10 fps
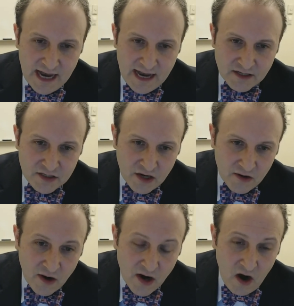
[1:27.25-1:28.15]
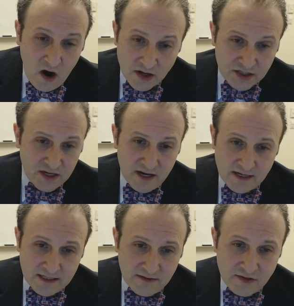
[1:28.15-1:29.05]
And so our
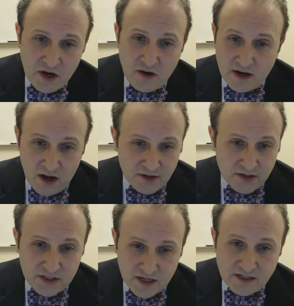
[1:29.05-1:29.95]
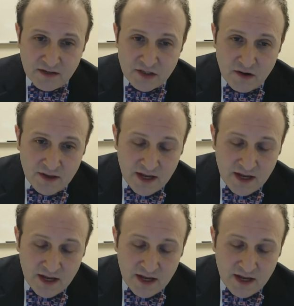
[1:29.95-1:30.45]
studies have shown, and other studies have shown,